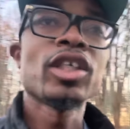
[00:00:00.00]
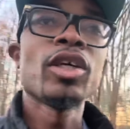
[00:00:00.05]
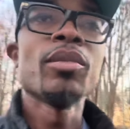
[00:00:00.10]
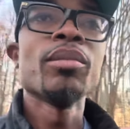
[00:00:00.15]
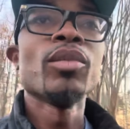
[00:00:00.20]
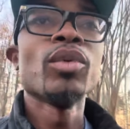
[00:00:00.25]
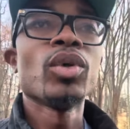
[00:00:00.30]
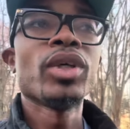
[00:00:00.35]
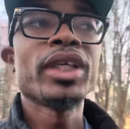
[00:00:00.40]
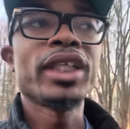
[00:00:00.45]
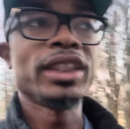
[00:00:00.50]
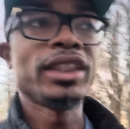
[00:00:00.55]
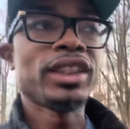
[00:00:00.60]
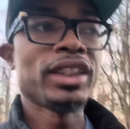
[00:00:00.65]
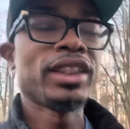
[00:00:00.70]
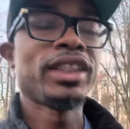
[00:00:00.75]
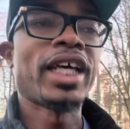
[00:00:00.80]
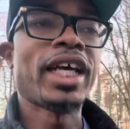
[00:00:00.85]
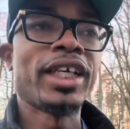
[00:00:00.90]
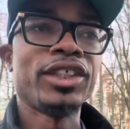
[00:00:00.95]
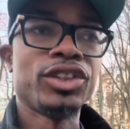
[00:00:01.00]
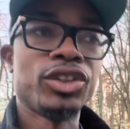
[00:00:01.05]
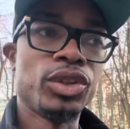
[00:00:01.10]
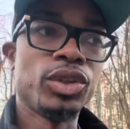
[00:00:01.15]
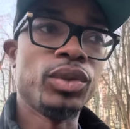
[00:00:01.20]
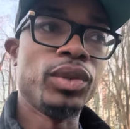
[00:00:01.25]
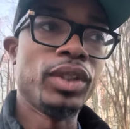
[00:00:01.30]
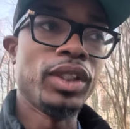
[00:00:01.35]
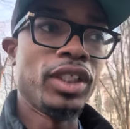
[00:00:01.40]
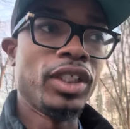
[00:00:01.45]
a mortgage attached
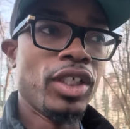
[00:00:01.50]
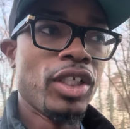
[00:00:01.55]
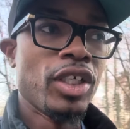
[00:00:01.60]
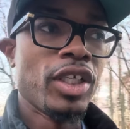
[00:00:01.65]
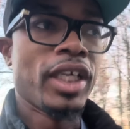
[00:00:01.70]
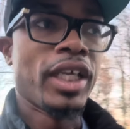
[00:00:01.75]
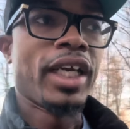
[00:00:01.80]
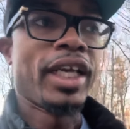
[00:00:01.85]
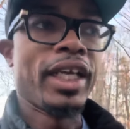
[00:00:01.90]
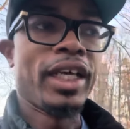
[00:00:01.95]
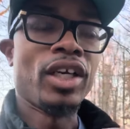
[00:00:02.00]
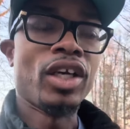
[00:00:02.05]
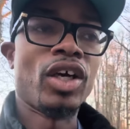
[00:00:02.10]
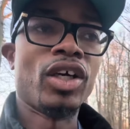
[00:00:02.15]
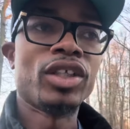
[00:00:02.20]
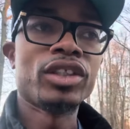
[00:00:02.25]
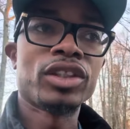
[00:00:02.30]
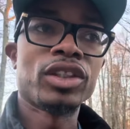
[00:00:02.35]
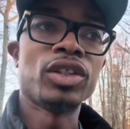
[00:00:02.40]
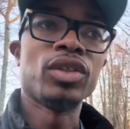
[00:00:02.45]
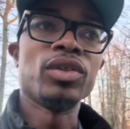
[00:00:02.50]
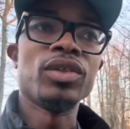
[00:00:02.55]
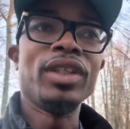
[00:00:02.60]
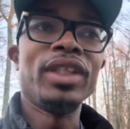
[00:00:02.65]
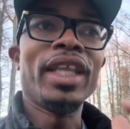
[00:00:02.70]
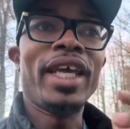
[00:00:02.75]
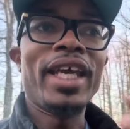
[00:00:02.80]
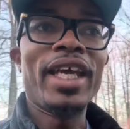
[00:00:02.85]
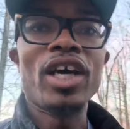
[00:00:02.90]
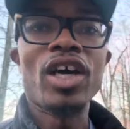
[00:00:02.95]
to it, and also
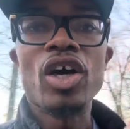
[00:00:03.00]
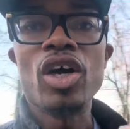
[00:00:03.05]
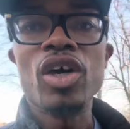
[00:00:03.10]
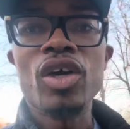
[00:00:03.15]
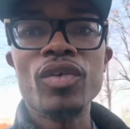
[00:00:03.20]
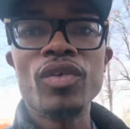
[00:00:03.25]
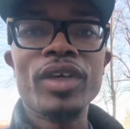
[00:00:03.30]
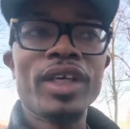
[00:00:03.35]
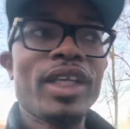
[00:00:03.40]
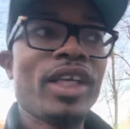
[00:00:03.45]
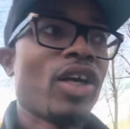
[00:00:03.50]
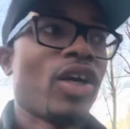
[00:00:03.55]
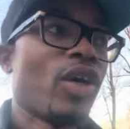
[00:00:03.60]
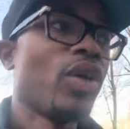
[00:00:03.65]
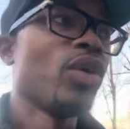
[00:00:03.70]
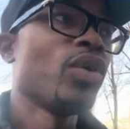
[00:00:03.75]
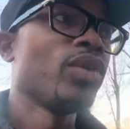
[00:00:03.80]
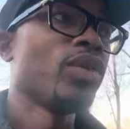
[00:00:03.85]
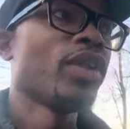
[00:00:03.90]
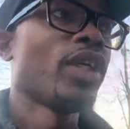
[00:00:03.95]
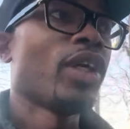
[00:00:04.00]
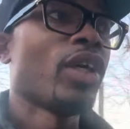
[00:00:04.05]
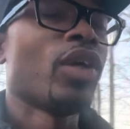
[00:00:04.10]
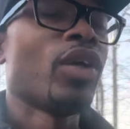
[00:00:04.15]
they already own their